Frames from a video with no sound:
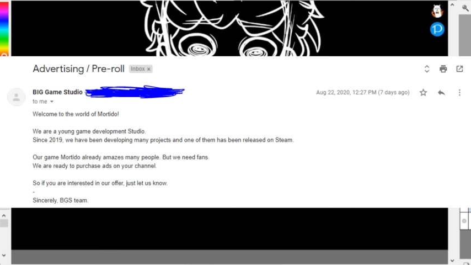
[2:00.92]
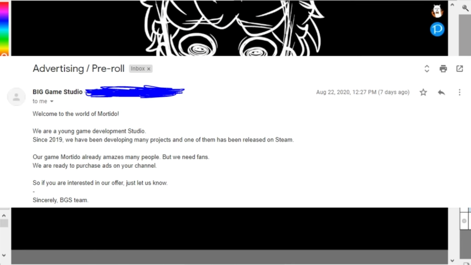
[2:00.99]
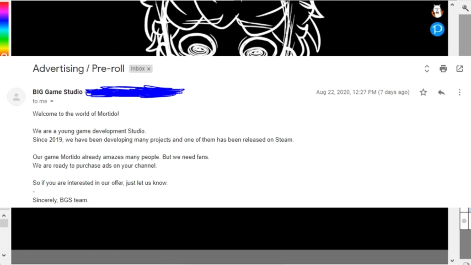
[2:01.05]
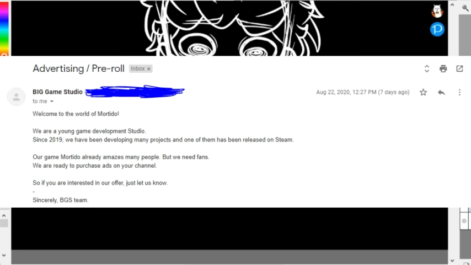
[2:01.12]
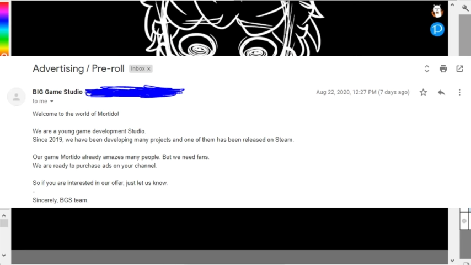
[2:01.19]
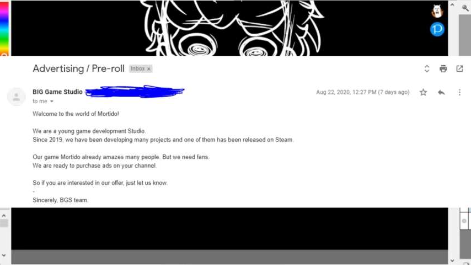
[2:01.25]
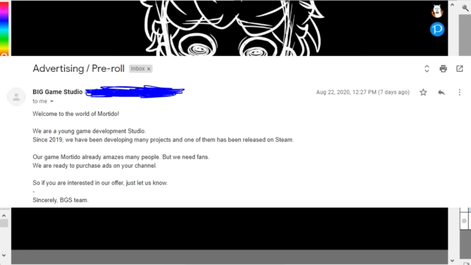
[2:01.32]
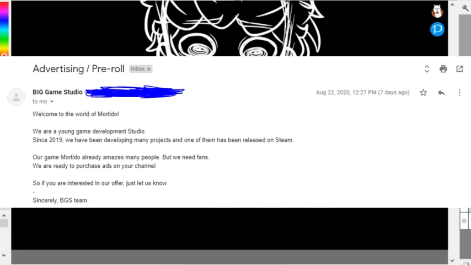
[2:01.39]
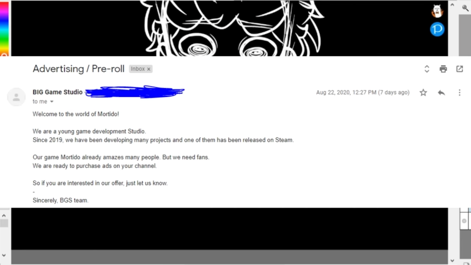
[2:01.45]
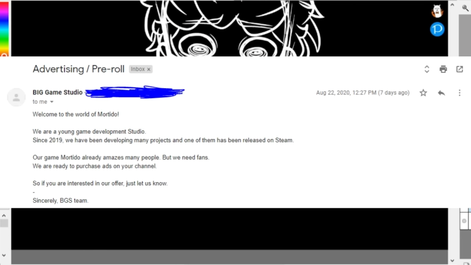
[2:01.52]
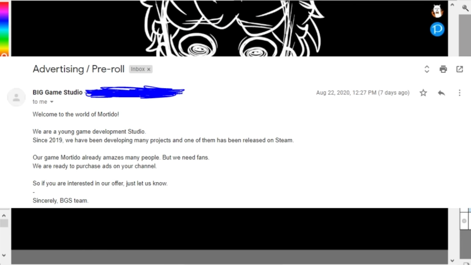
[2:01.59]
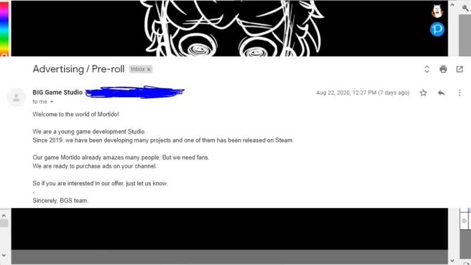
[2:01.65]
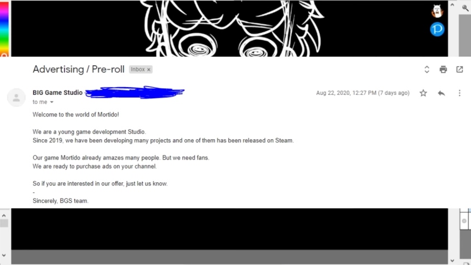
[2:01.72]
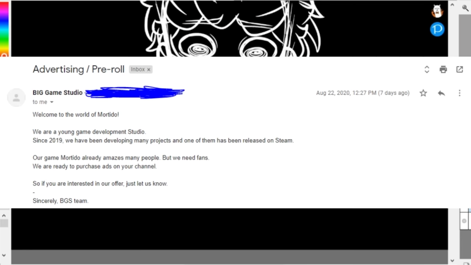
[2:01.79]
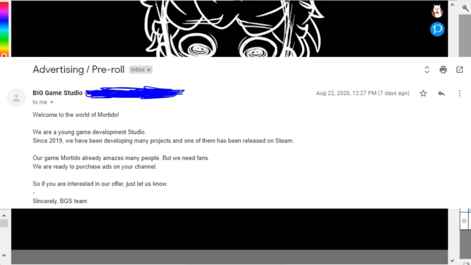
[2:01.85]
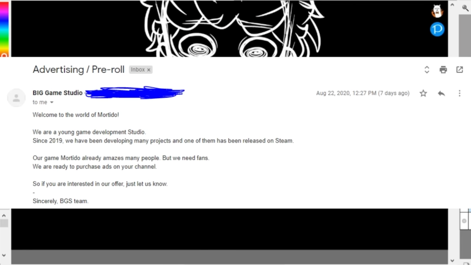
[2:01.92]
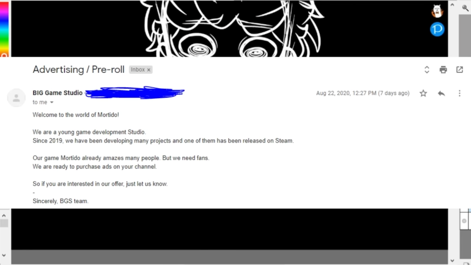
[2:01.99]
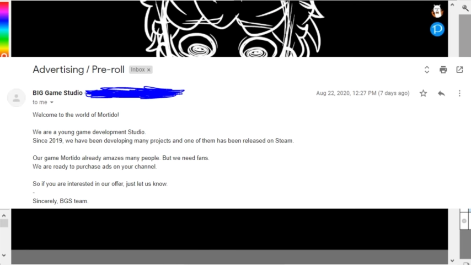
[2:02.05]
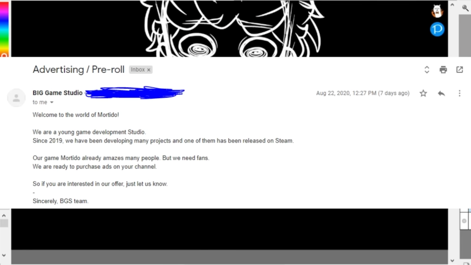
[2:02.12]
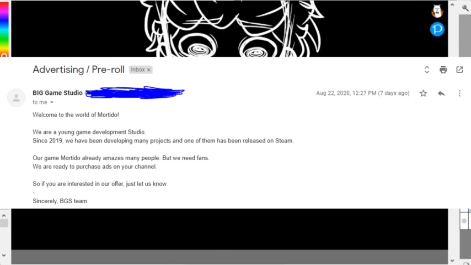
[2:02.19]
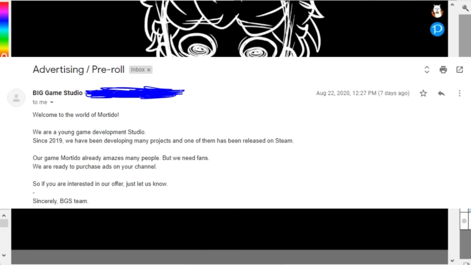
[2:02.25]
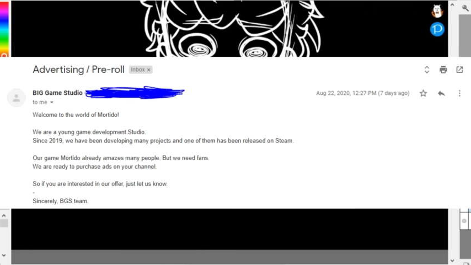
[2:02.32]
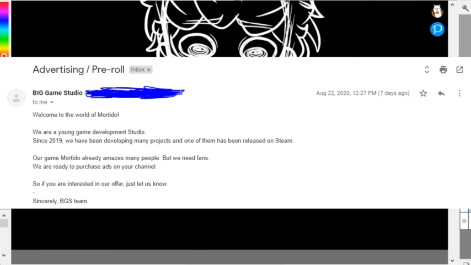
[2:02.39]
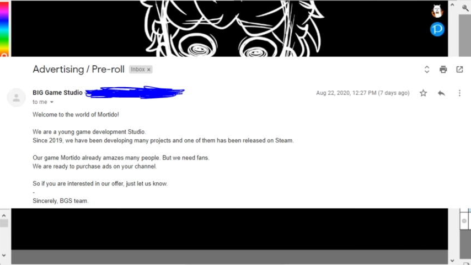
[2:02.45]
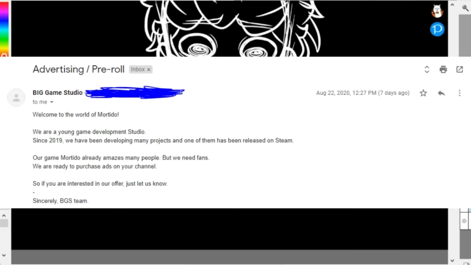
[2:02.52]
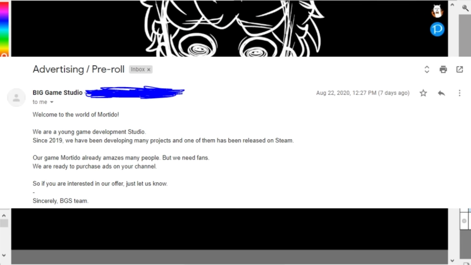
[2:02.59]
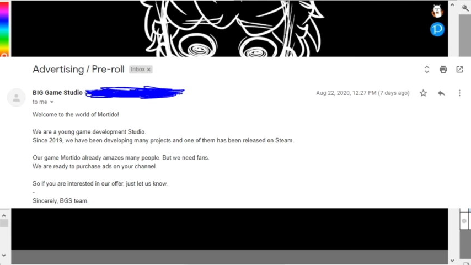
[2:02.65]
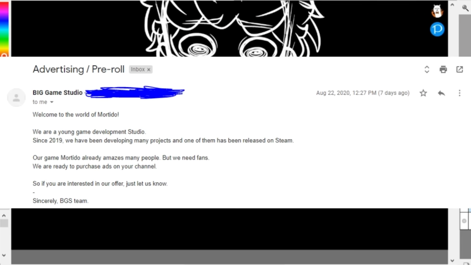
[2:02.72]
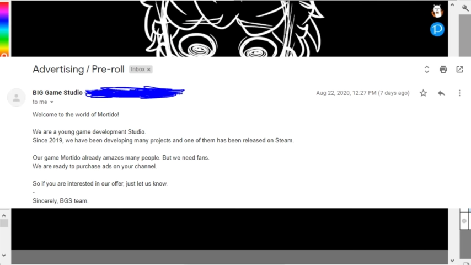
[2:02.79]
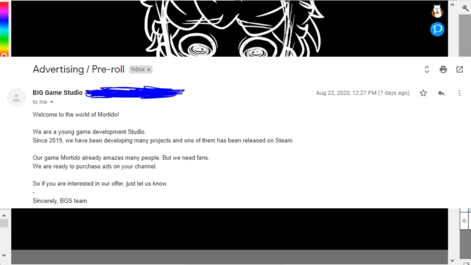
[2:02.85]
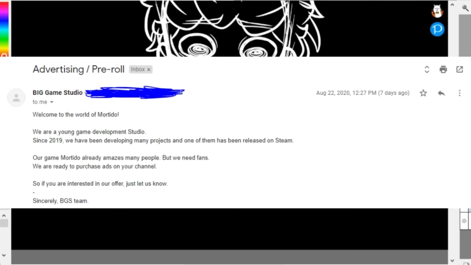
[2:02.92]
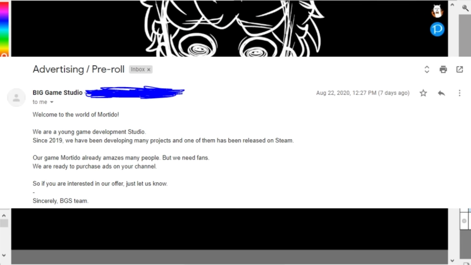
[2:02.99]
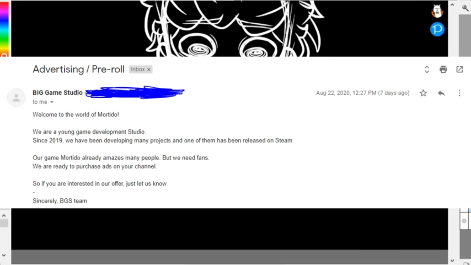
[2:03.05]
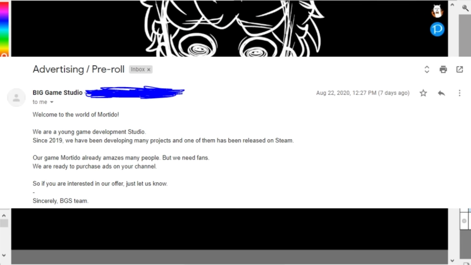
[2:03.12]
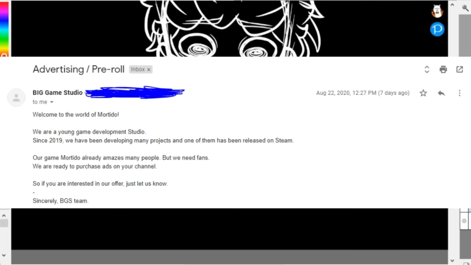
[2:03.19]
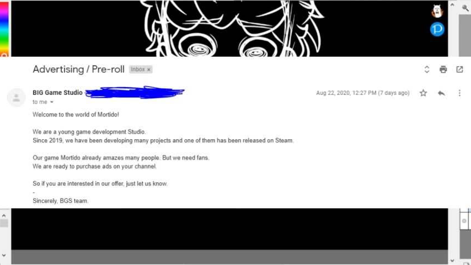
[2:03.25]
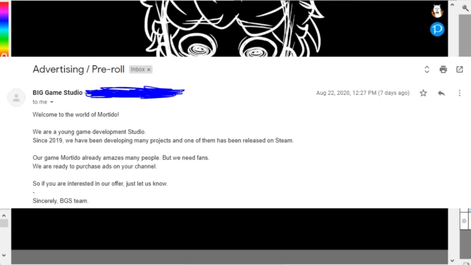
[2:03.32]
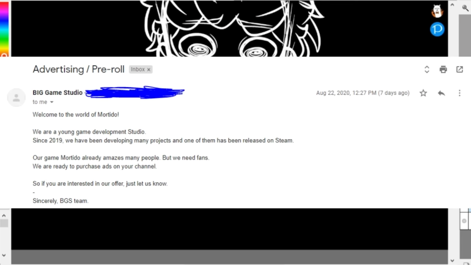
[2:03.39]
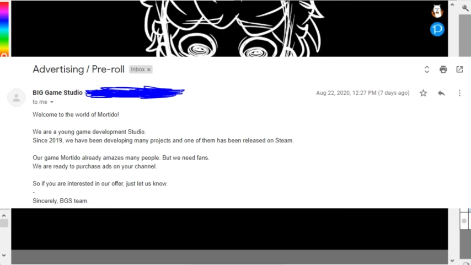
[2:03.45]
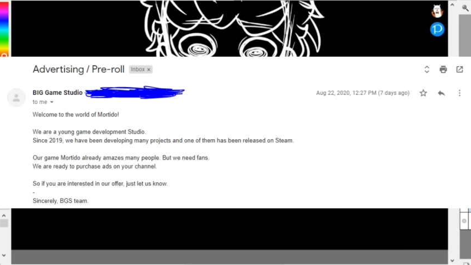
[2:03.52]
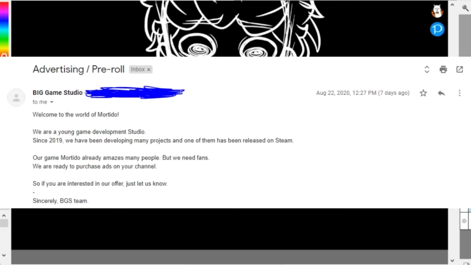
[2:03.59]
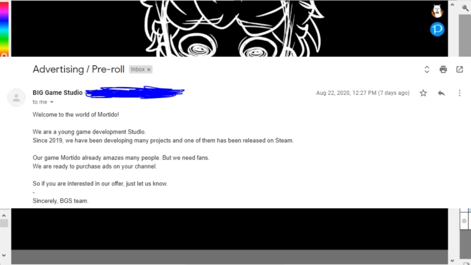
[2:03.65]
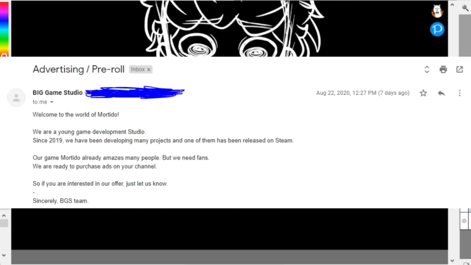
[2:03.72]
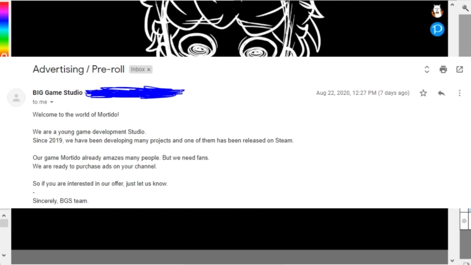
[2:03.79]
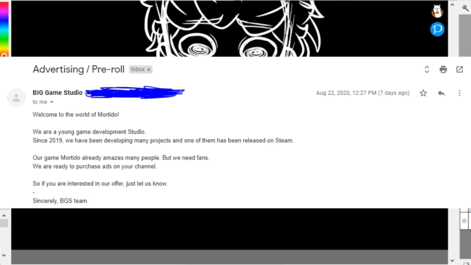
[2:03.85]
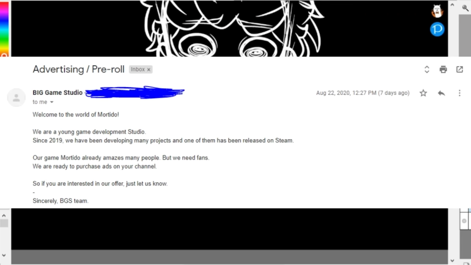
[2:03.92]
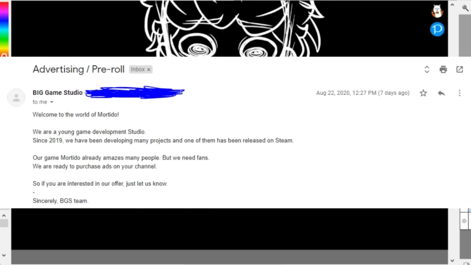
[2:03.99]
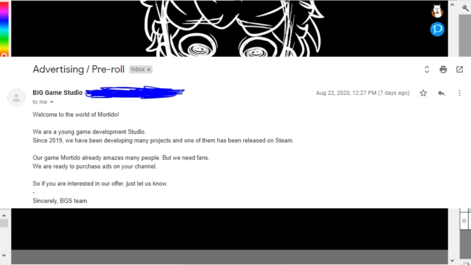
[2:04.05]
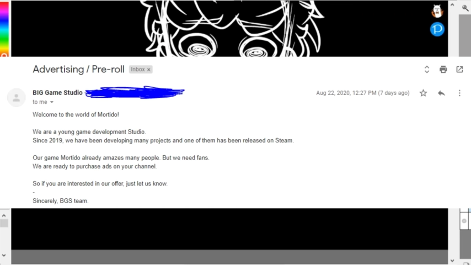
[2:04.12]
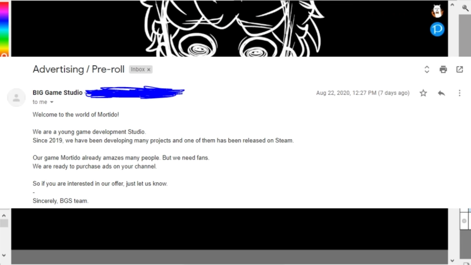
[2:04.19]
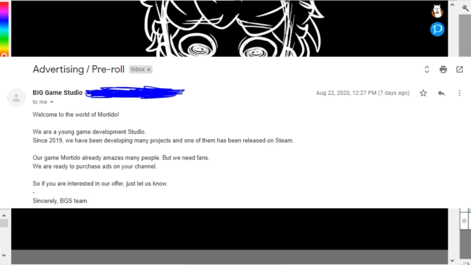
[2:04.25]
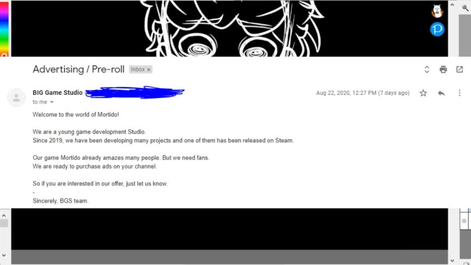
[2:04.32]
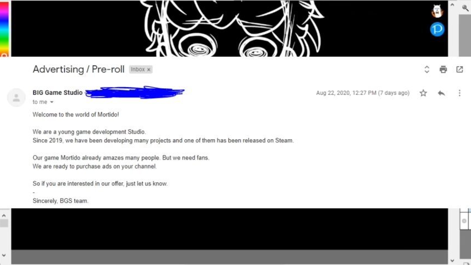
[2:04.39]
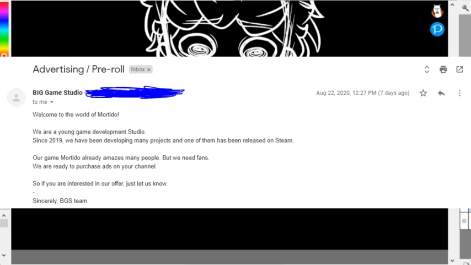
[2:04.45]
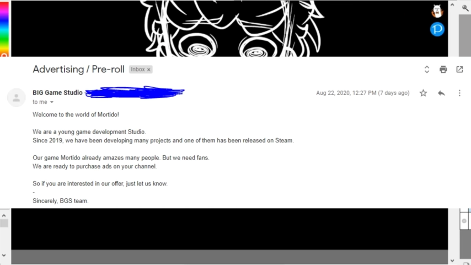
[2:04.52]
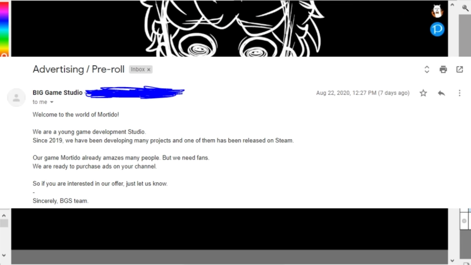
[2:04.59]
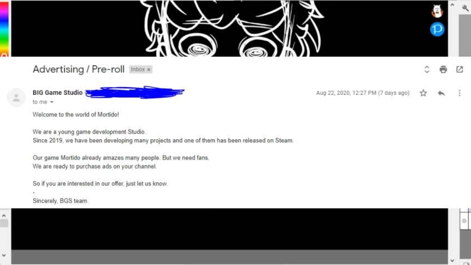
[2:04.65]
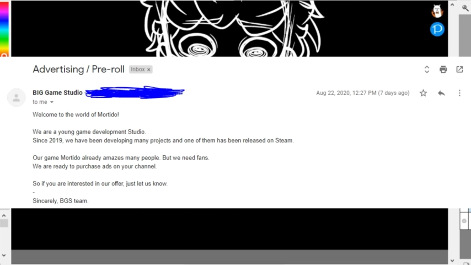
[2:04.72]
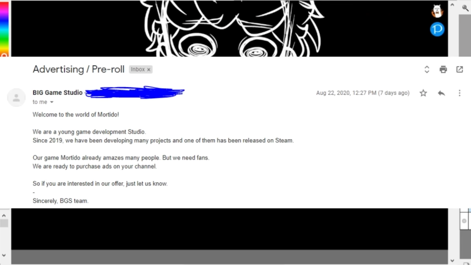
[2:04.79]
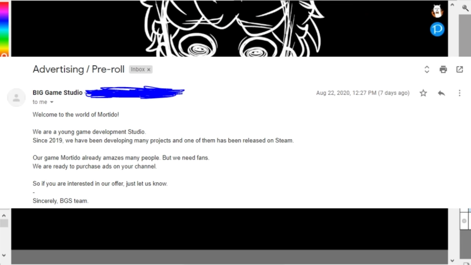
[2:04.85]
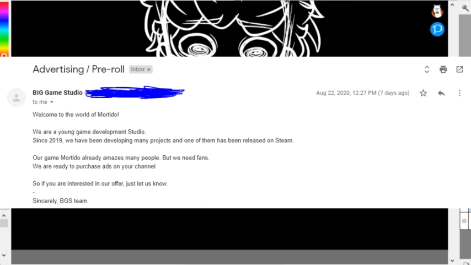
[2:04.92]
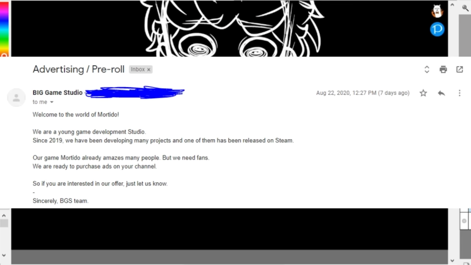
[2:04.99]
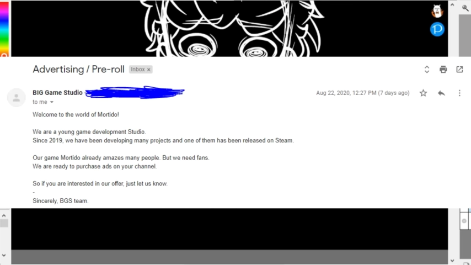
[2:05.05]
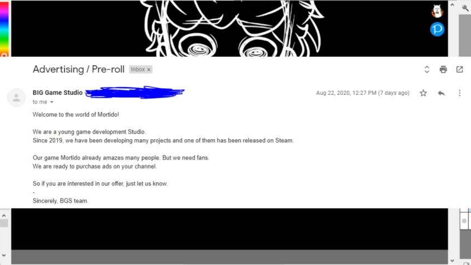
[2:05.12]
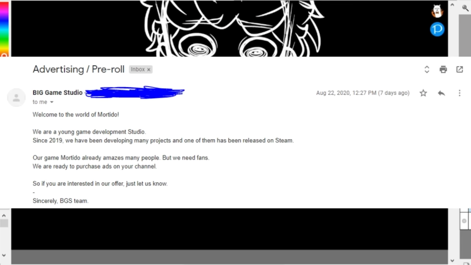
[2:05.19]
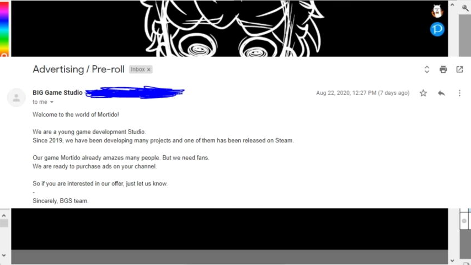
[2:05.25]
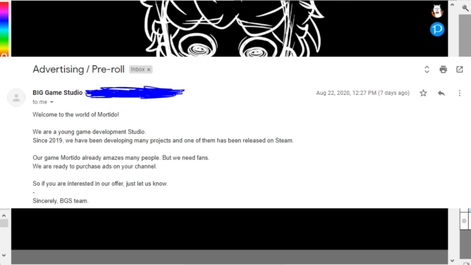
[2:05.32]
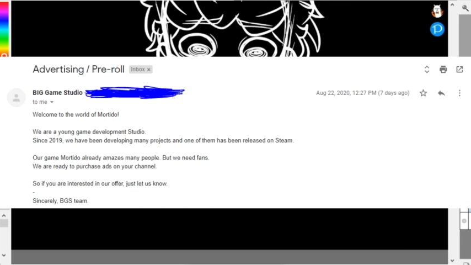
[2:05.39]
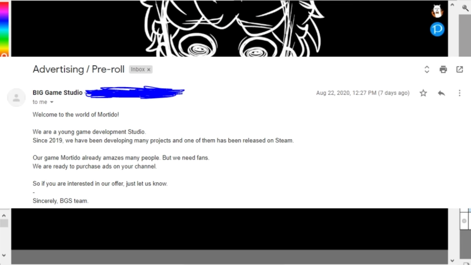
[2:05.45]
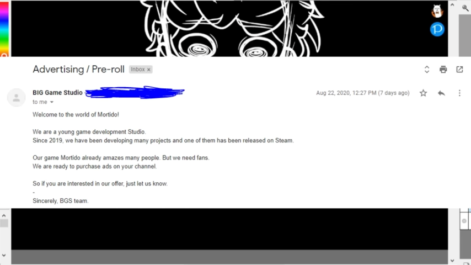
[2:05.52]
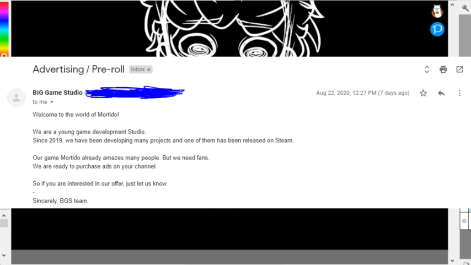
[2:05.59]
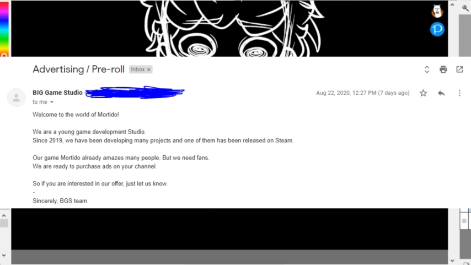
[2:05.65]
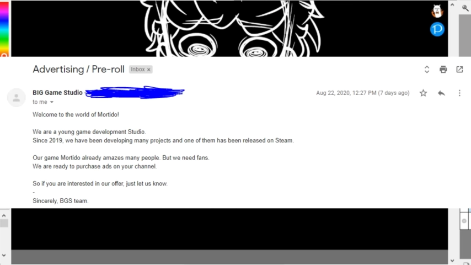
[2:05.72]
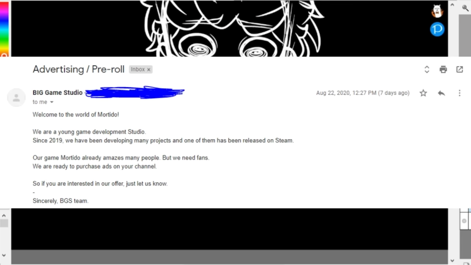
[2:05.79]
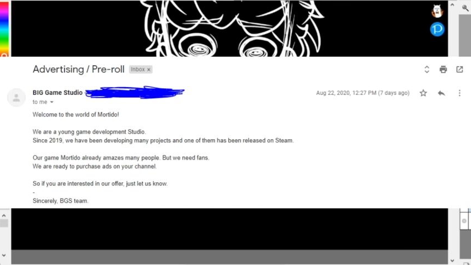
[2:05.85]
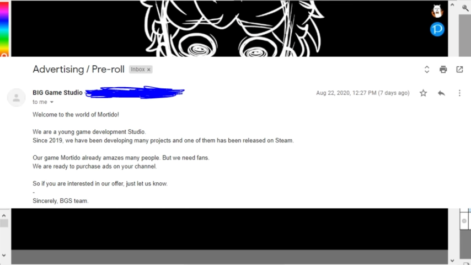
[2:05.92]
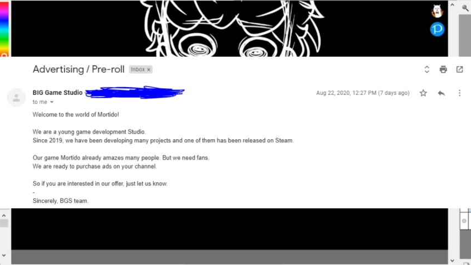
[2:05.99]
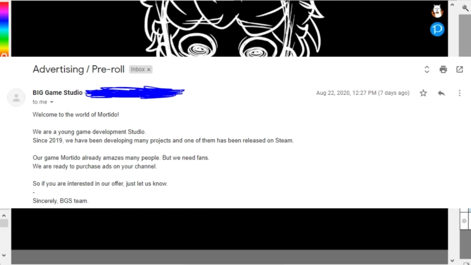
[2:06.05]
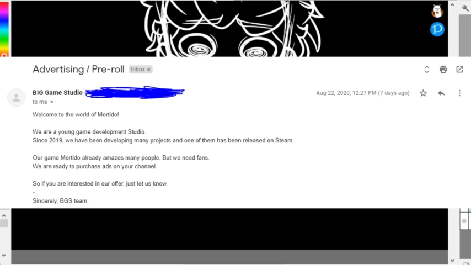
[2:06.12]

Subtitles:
[unreadable: no face in view]